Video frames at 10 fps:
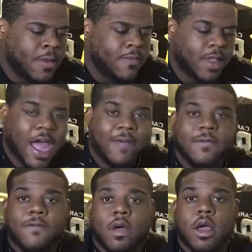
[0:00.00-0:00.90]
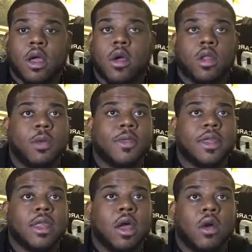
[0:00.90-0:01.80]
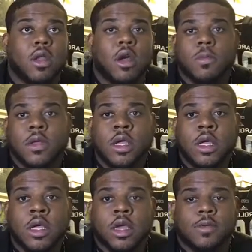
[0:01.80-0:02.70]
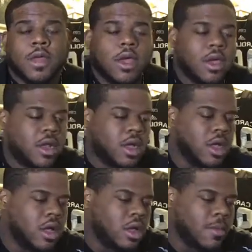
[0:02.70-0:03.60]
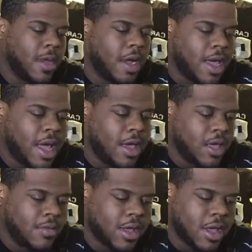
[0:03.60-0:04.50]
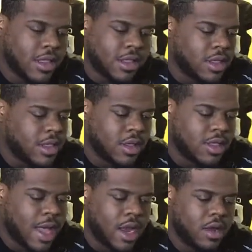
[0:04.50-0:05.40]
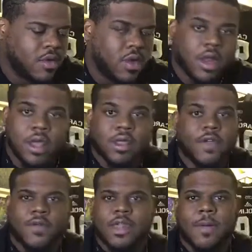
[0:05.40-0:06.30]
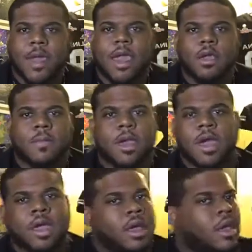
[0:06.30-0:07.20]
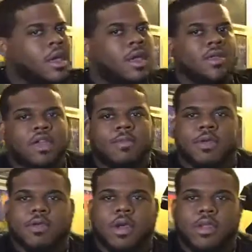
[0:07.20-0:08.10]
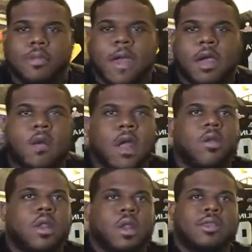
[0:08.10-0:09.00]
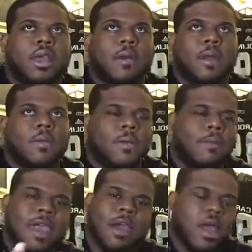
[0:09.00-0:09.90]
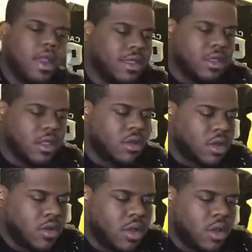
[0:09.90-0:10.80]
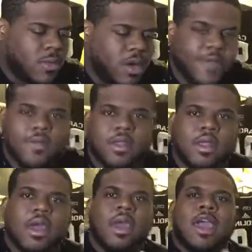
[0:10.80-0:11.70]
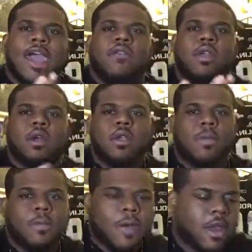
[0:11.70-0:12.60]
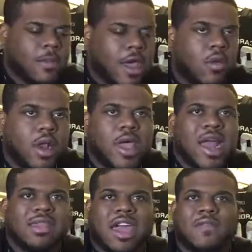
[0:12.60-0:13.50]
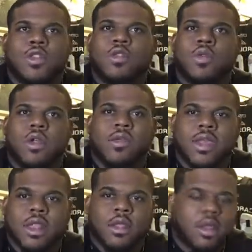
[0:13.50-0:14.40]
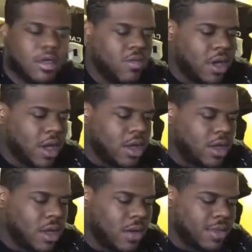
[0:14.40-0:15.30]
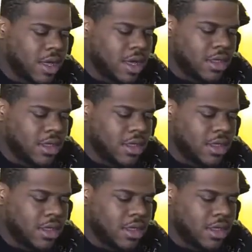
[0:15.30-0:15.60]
Live from Oklahoma City, Oklahoma. You know what I'm saying? Here at the Marriott, you know what I'm saying? Just decided to do it in this different type of angle, man. Championship jersey in the background. I want to set up my background and just do a little more different. Just have it look a little bit better, man. I want to get outside of a studio setting as well. You know what I'm saying?